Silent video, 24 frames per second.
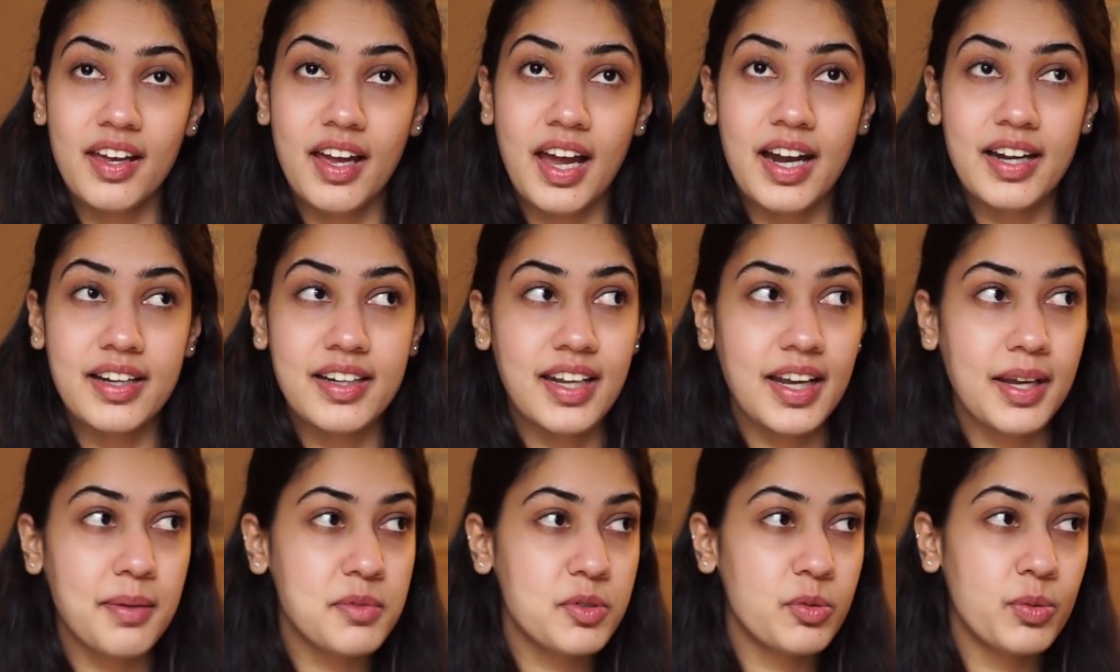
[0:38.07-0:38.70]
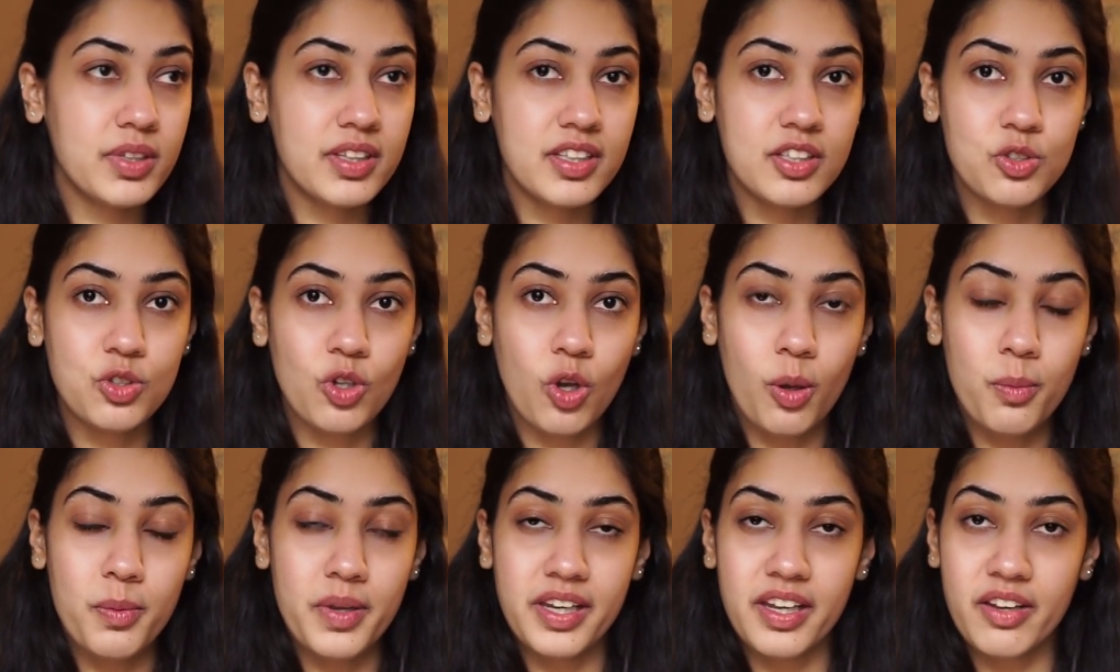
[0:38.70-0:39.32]
At times with the
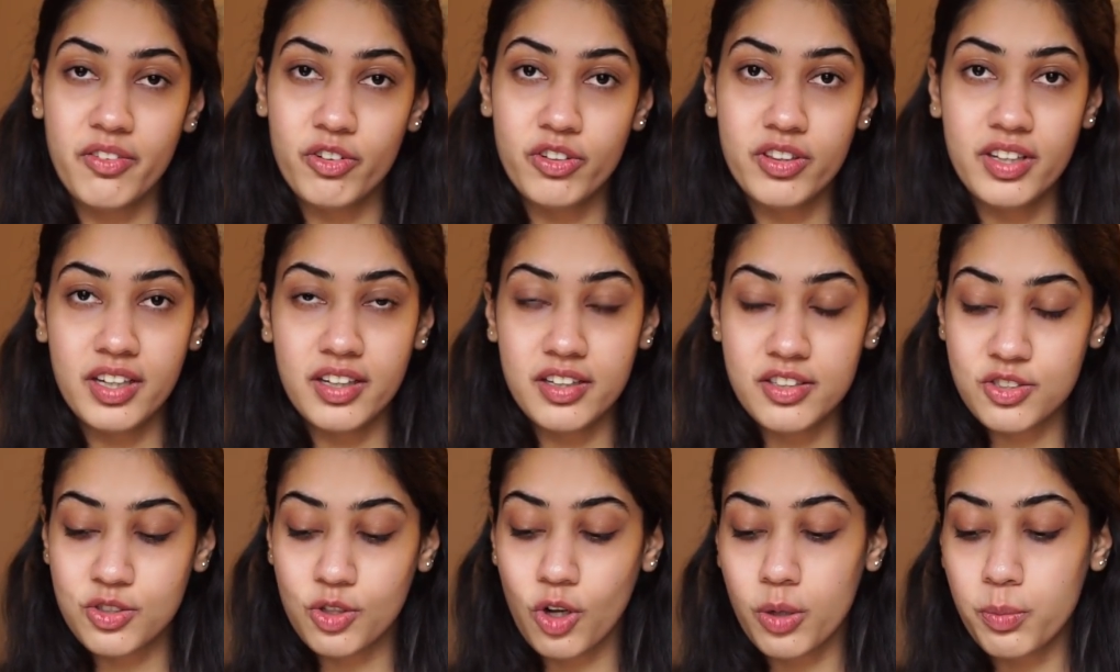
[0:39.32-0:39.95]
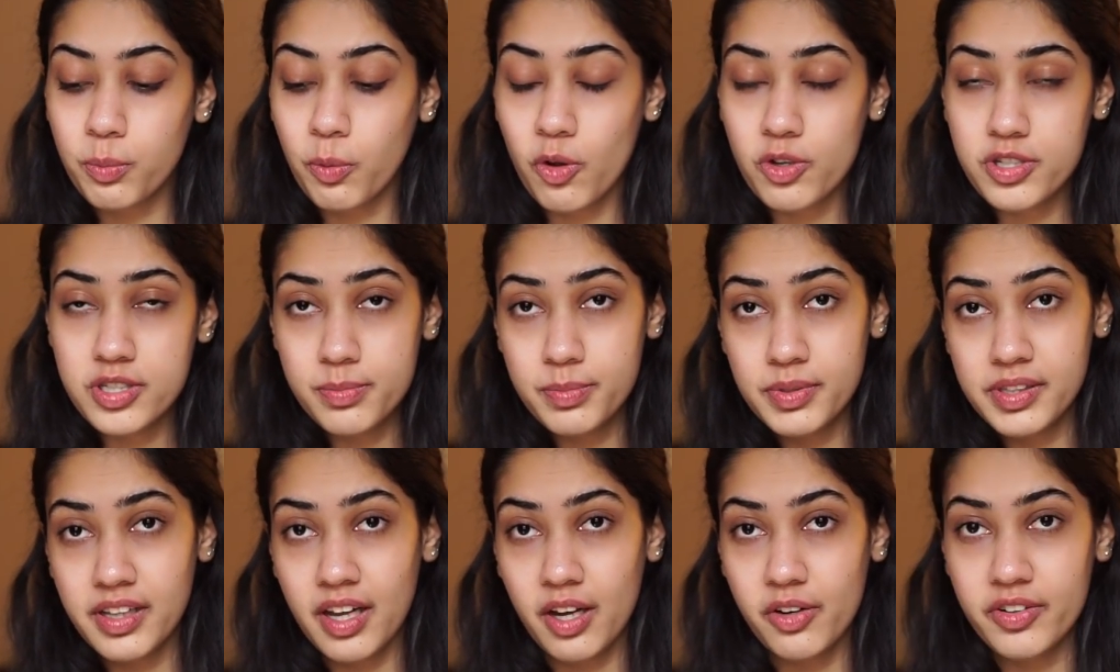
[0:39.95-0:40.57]
job and everything it's not
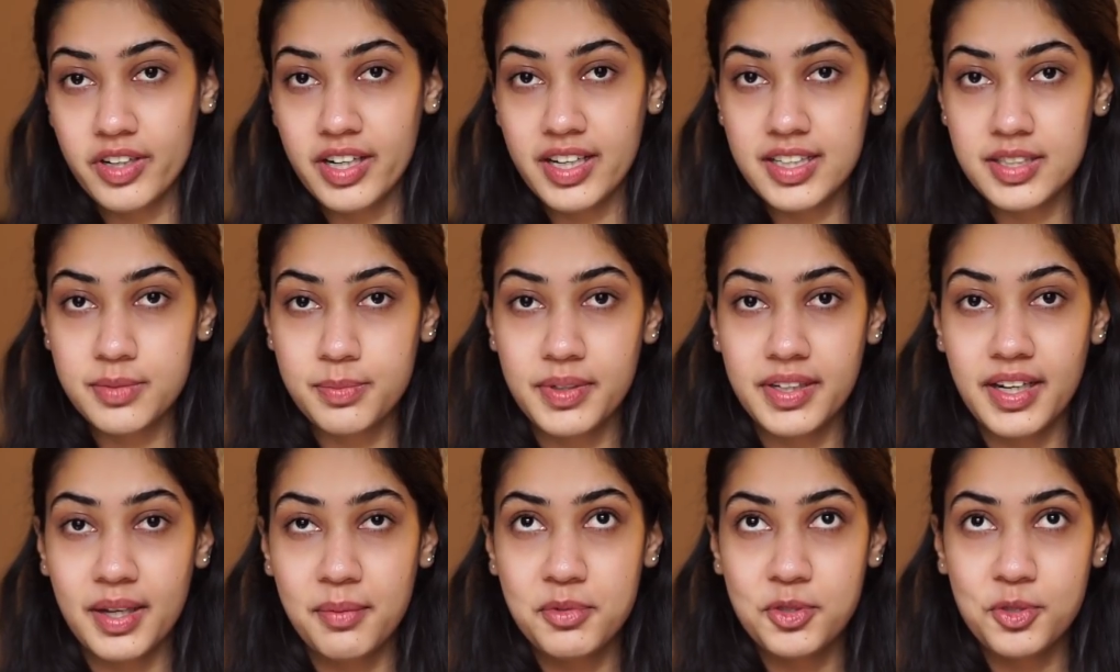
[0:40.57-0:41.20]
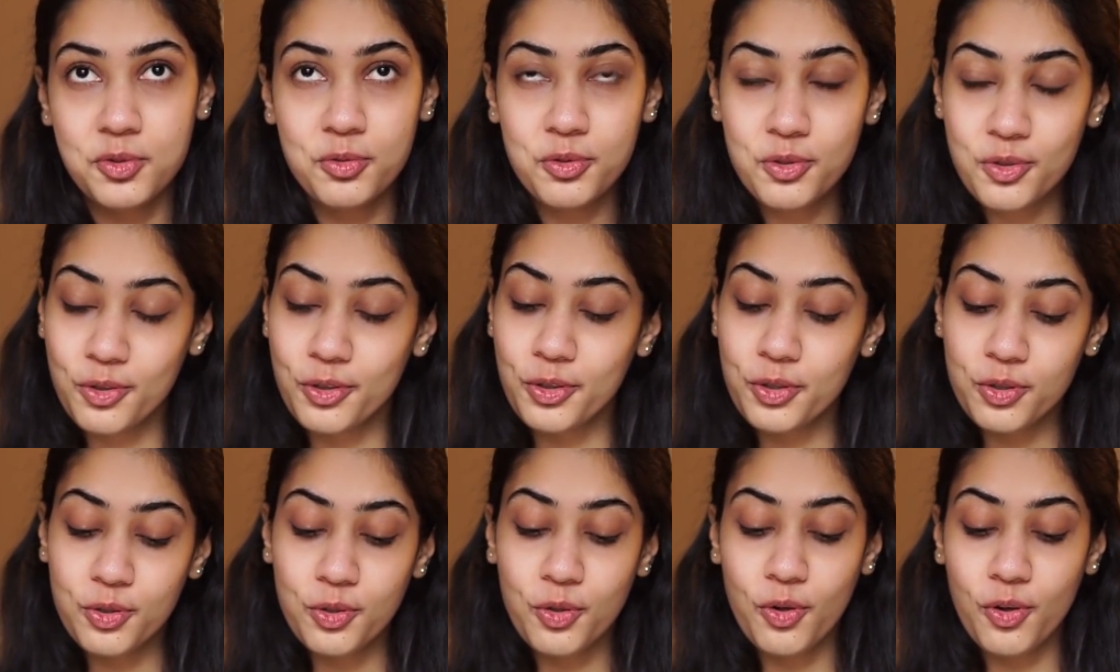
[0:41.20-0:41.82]
possible nowadays, but I'm soon
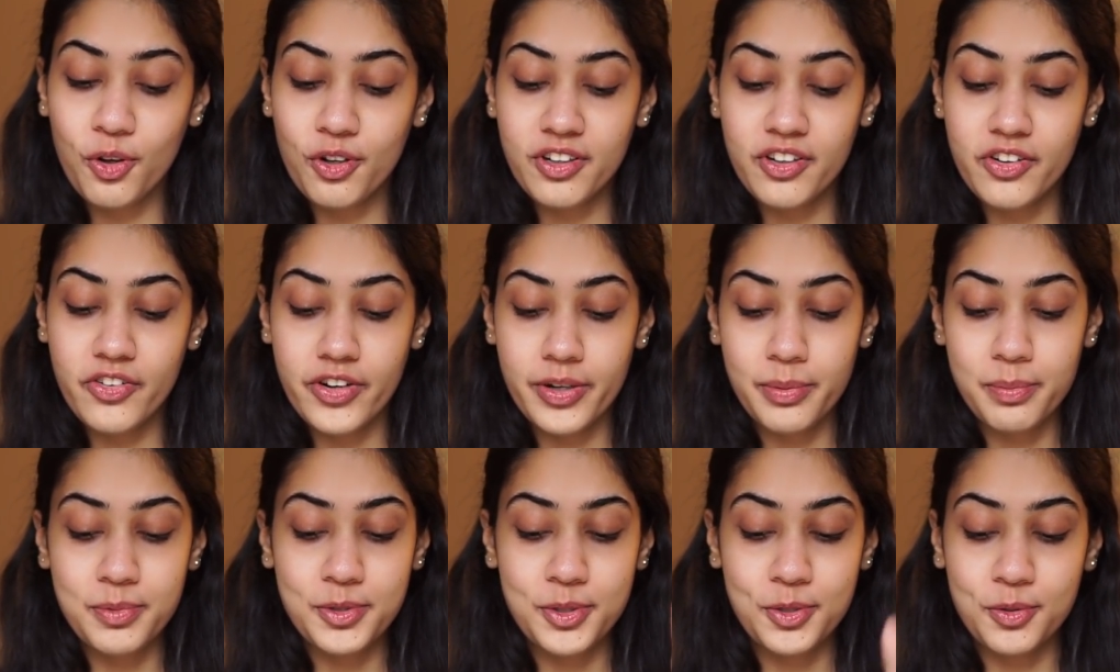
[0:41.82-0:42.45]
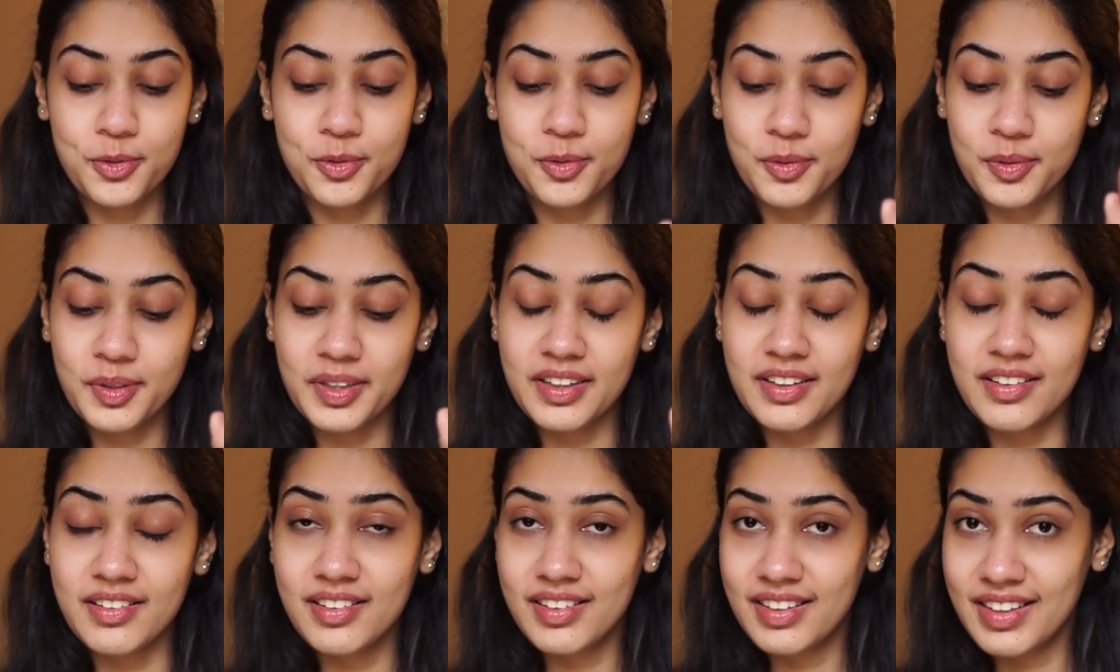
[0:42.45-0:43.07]
going to go on a trip, so
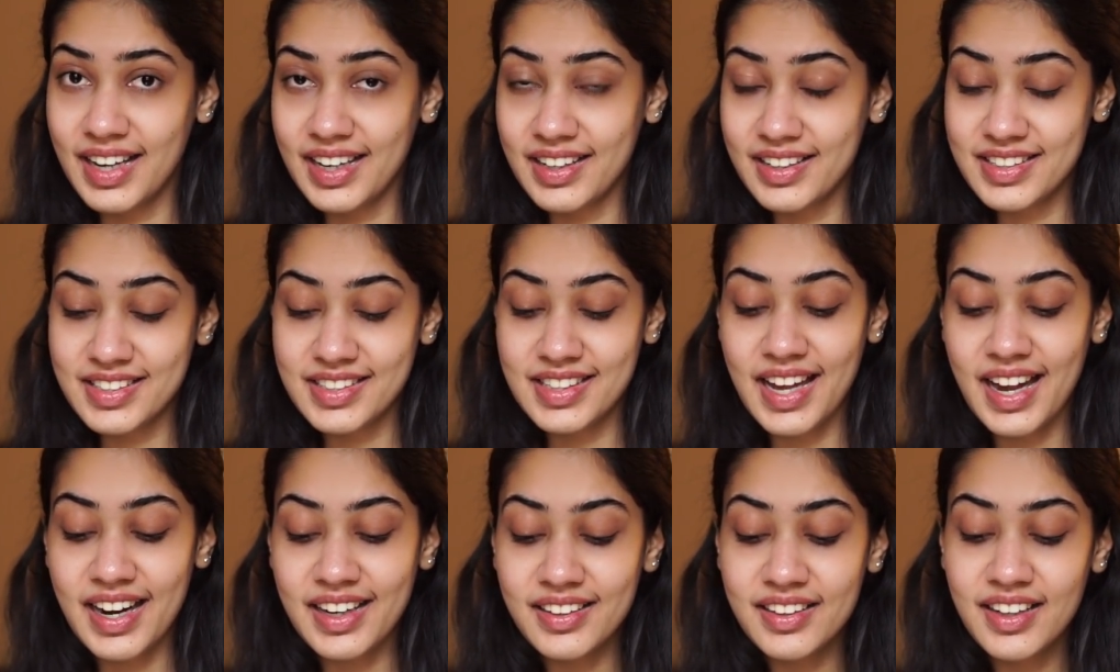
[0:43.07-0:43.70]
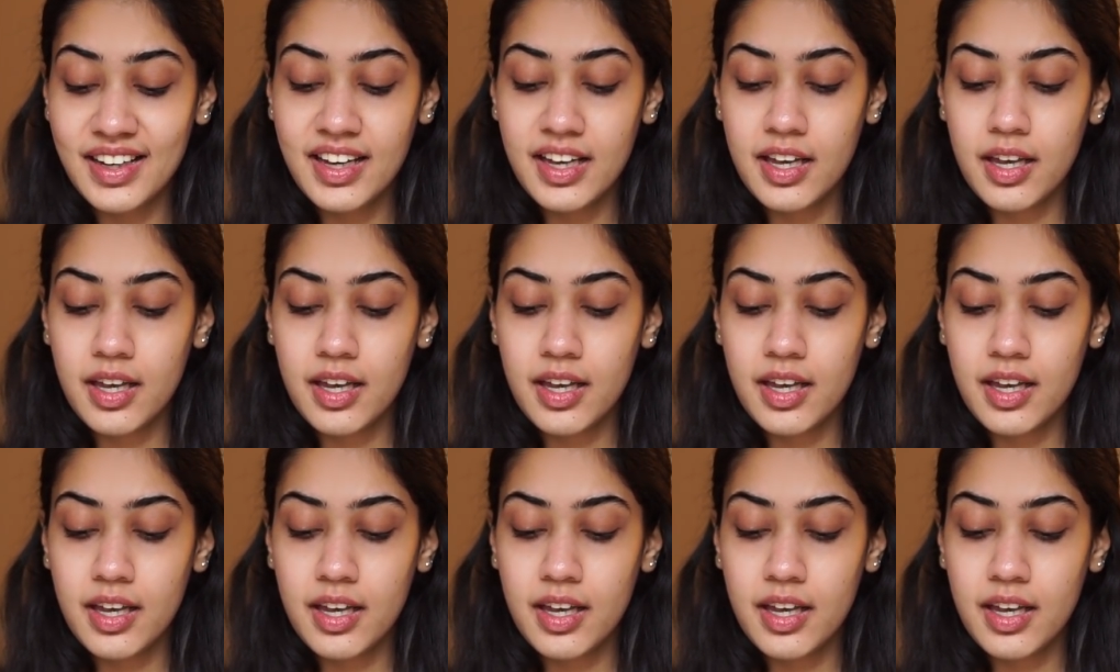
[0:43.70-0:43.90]
that is that.